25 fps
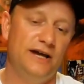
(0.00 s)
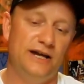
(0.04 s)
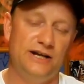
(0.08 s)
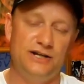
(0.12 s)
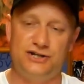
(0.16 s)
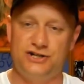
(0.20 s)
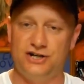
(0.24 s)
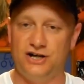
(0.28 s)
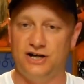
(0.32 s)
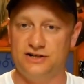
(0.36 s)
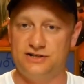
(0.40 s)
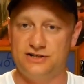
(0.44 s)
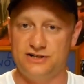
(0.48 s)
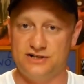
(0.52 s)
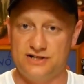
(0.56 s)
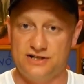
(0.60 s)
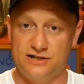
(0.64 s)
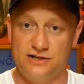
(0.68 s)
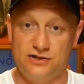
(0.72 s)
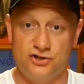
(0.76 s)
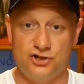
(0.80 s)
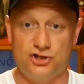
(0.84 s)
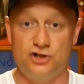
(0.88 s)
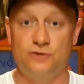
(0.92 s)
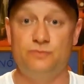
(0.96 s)
It chucked
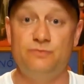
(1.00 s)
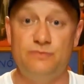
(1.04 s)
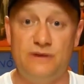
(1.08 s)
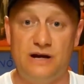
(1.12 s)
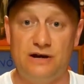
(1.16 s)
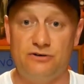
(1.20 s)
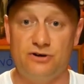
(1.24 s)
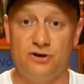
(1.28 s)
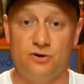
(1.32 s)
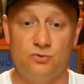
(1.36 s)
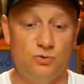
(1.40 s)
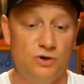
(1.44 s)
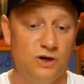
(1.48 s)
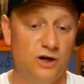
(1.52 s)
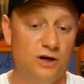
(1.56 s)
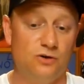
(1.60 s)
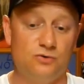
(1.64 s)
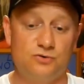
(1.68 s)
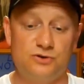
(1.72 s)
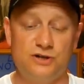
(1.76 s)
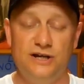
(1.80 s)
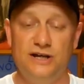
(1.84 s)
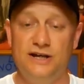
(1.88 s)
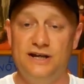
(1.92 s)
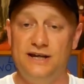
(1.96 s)
us Super Mario
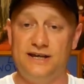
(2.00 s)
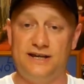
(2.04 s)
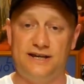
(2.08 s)
World,